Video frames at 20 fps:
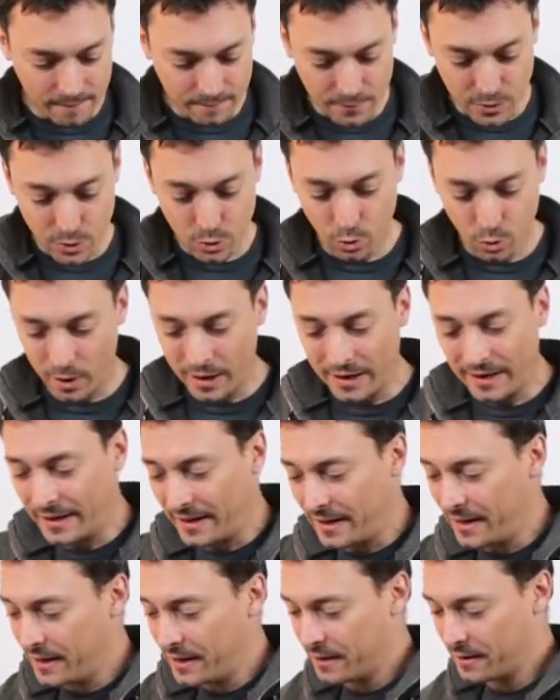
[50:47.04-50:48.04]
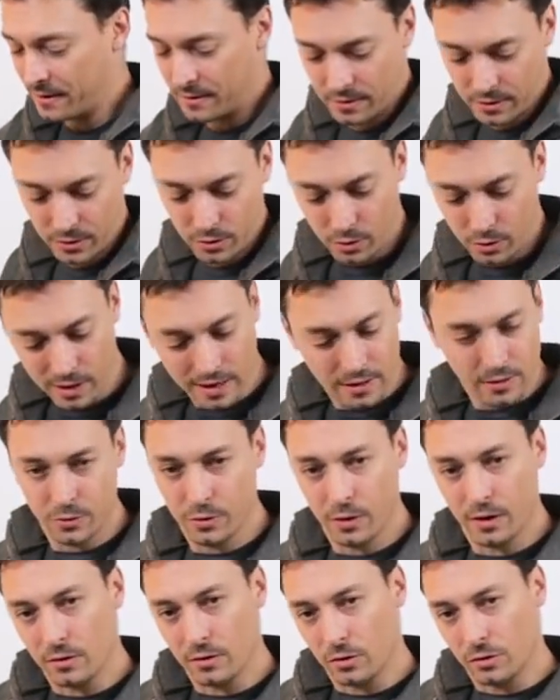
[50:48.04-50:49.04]
You are here, you
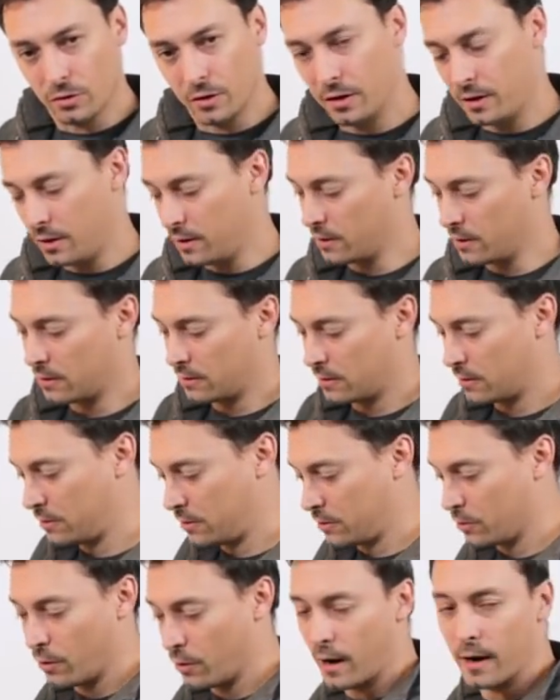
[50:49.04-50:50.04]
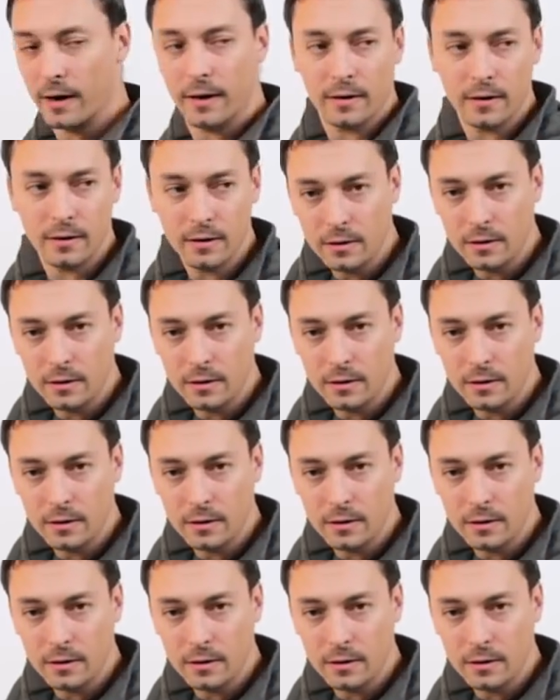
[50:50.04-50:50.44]
are not here, you are